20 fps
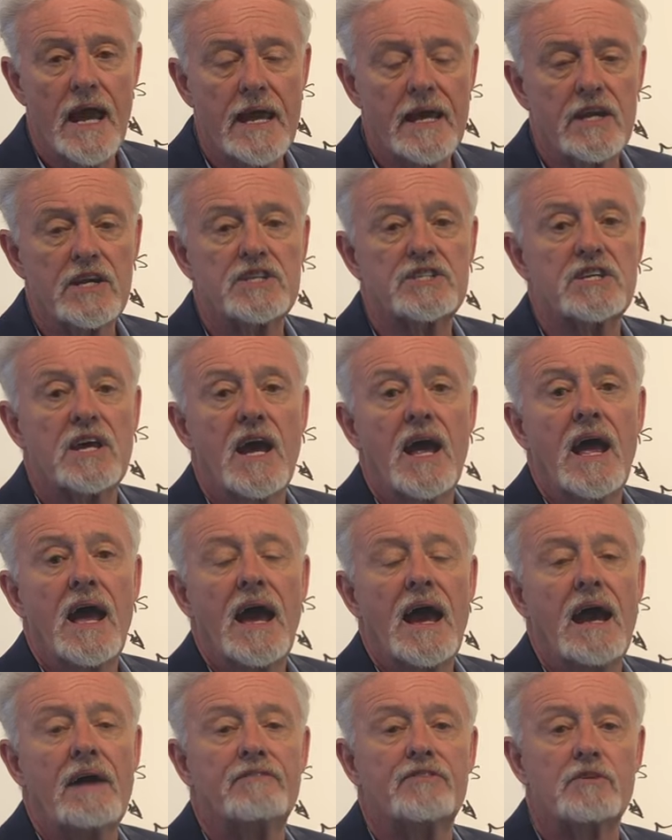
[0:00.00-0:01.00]
eggs
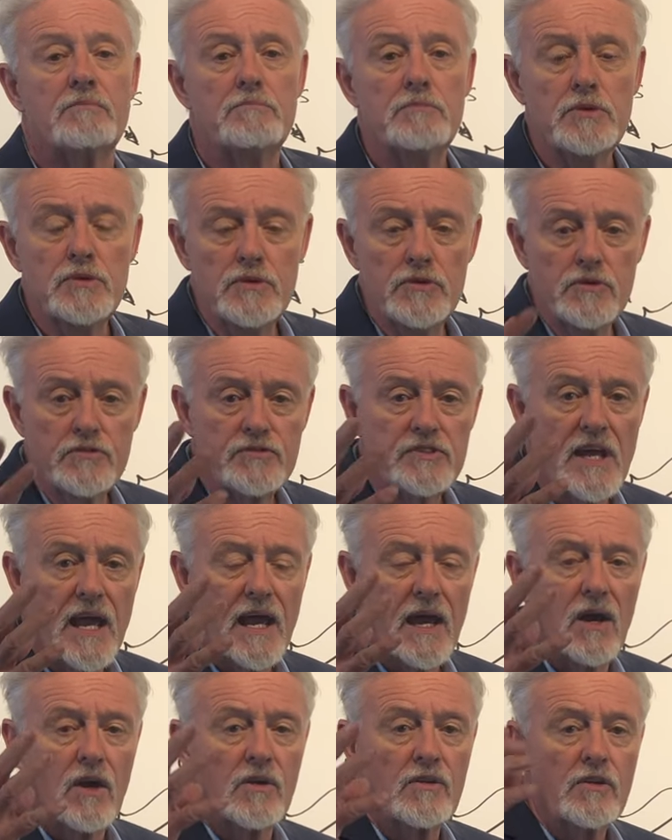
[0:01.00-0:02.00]
have to move
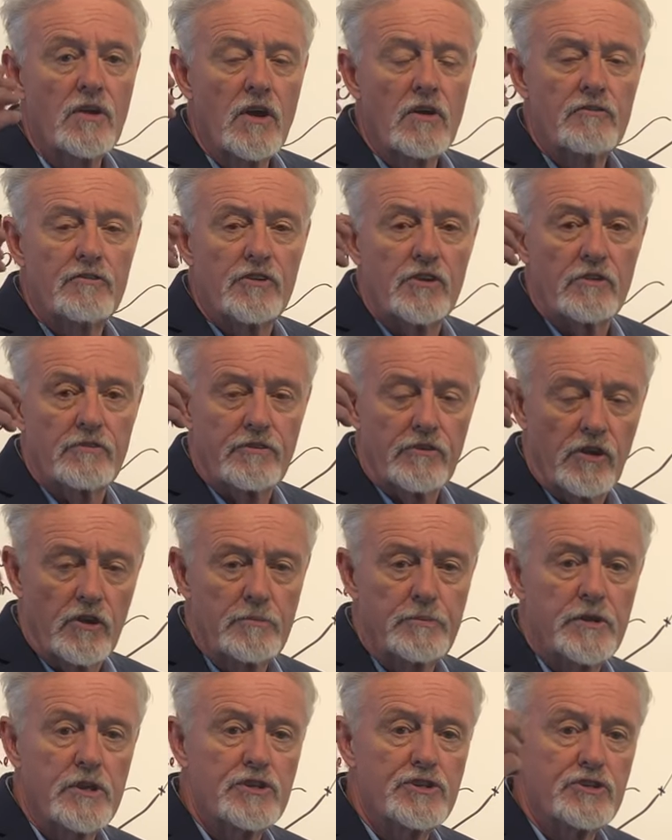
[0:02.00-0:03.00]
down for the
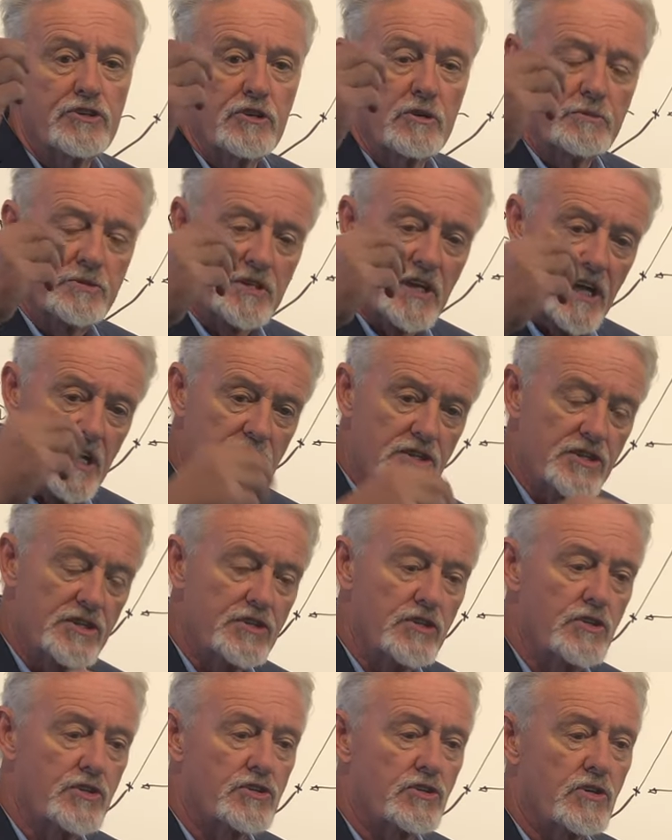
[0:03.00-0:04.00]
fallopian tubes into the
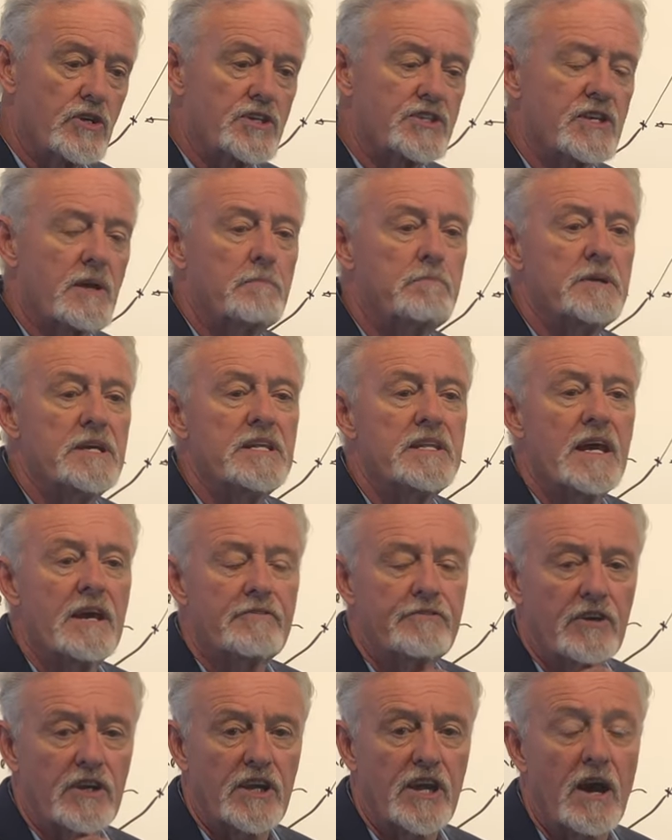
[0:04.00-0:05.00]
uterus and be there
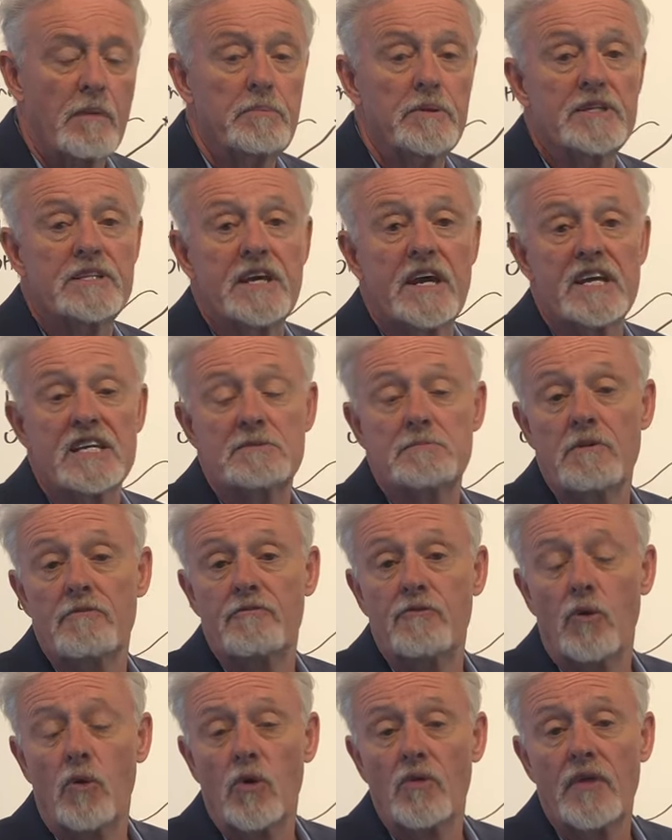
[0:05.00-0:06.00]
for a couple of days
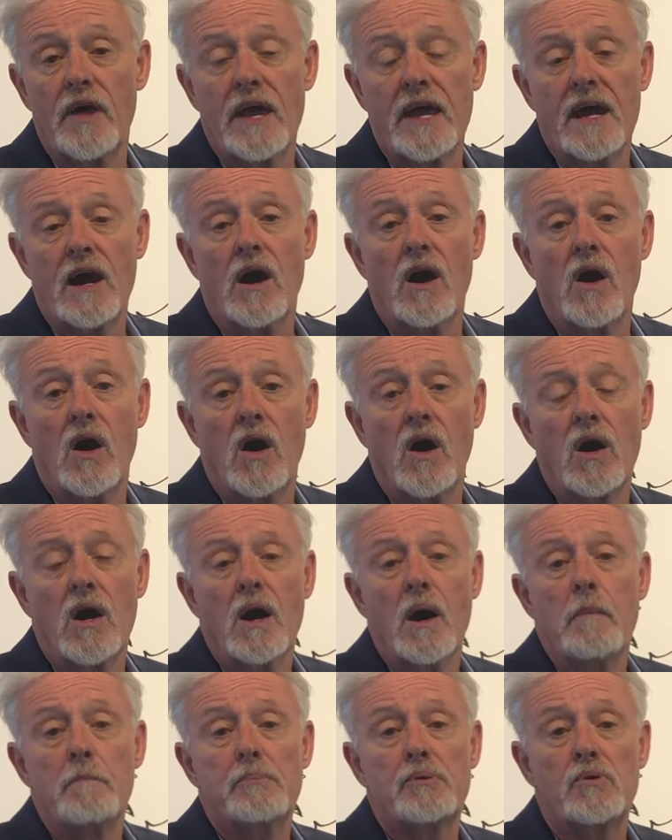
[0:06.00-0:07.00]
before they are
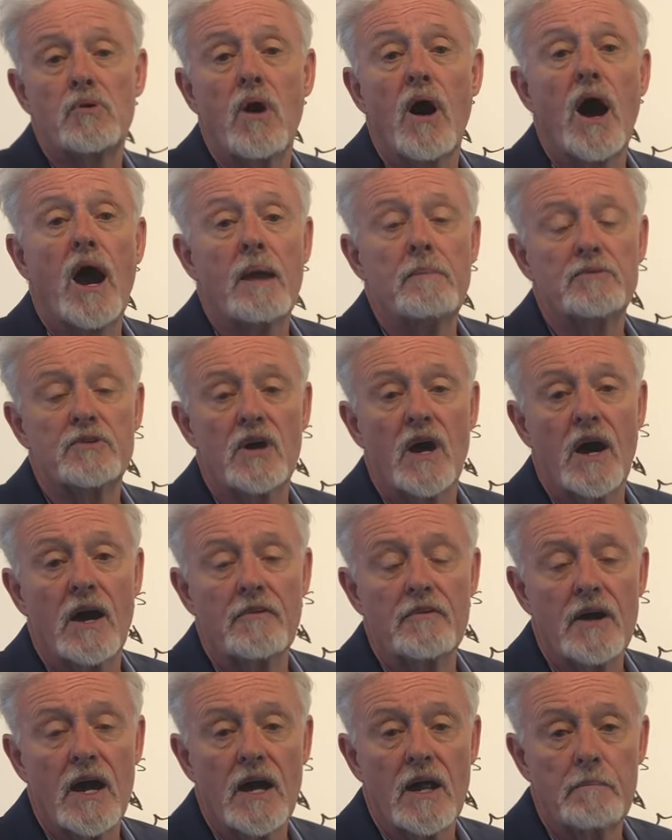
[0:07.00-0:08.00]
primed
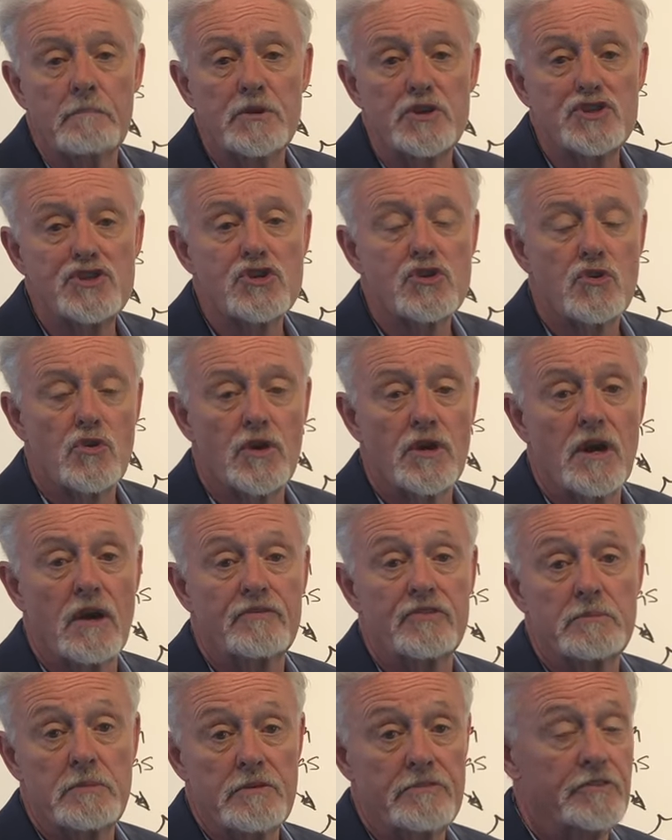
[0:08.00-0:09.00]
and mature enough
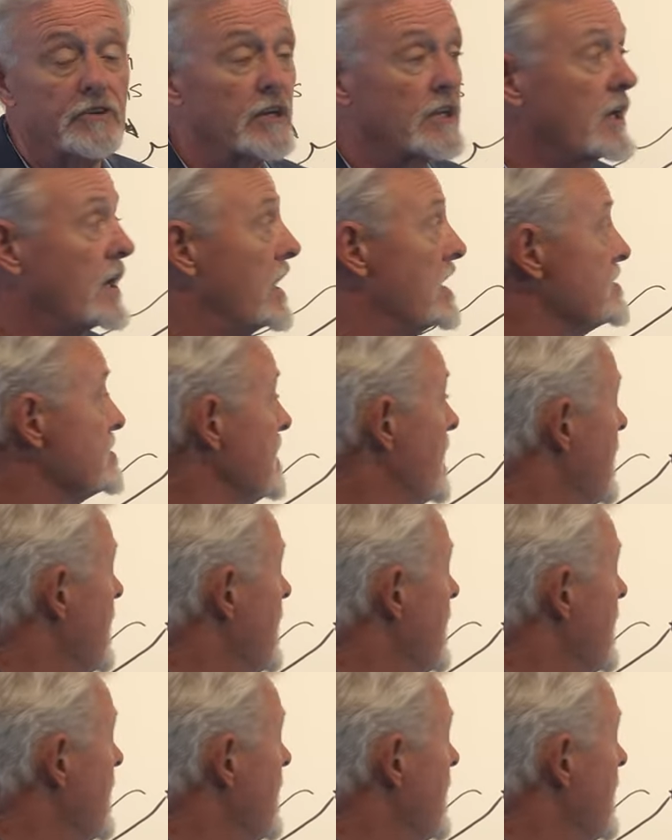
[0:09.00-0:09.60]
to be fertilized.